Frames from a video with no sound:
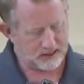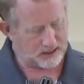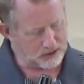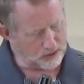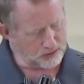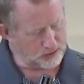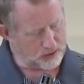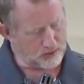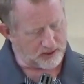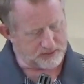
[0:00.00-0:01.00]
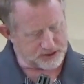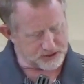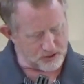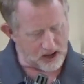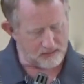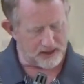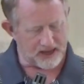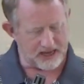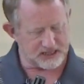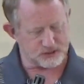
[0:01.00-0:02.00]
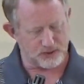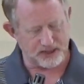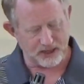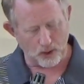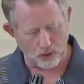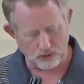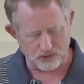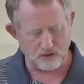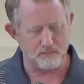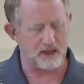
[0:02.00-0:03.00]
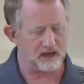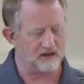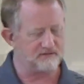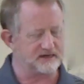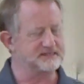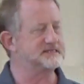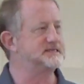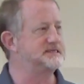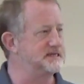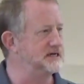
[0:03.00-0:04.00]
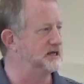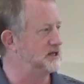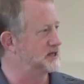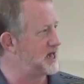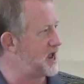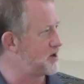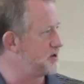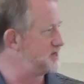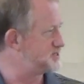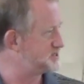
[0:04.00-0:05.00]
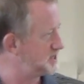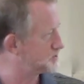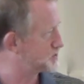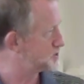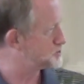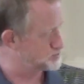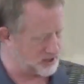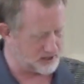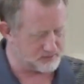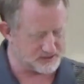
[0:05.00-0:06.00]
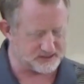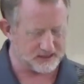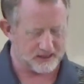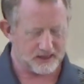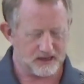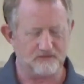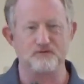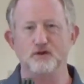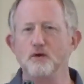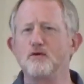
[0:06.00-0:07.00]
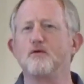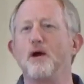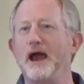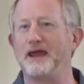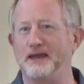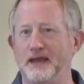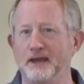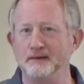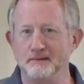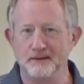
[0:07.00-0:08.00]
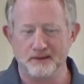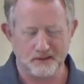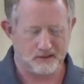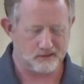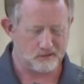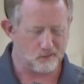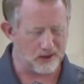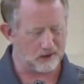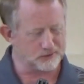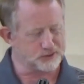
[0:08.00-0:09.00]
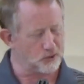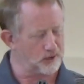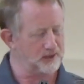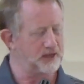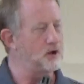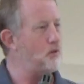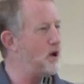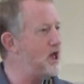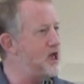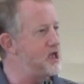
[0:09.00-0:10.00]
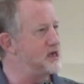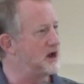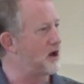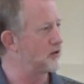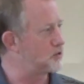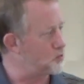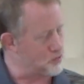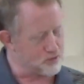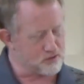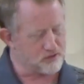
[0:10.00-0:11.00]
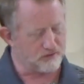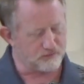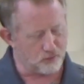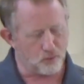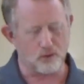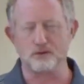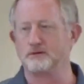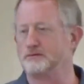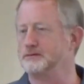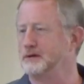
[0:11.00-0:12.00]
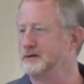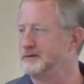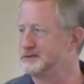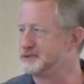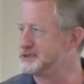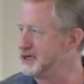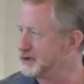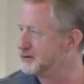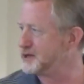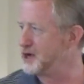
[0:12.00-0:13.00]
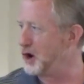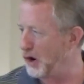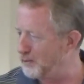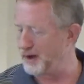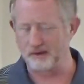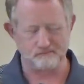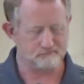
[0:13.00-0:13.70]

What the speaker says: I know you know what I'm describing. As we get older, many of us still carry secret dreams of notoriety, while toiling away in our corner of the world, secretly hoping